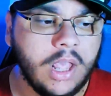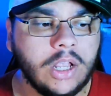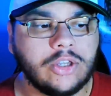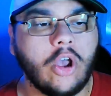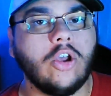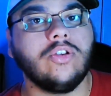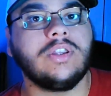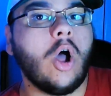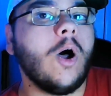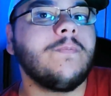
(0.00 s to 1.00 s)
So
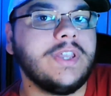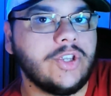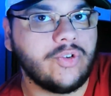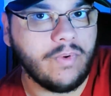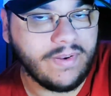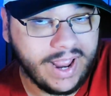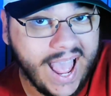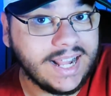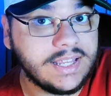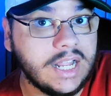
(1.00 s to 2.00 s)
the obvious
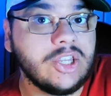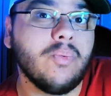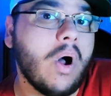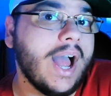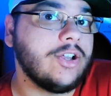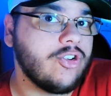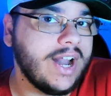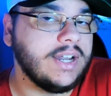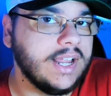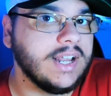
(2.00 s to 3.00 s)
answer to why
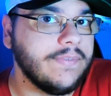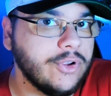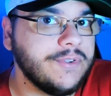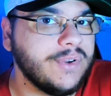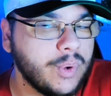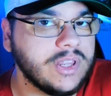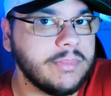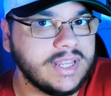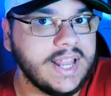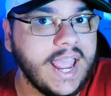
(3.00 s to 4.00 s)
trading Nikola Vucevic was a
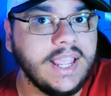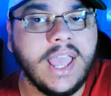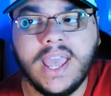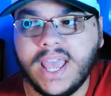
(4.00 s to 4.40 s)
mistake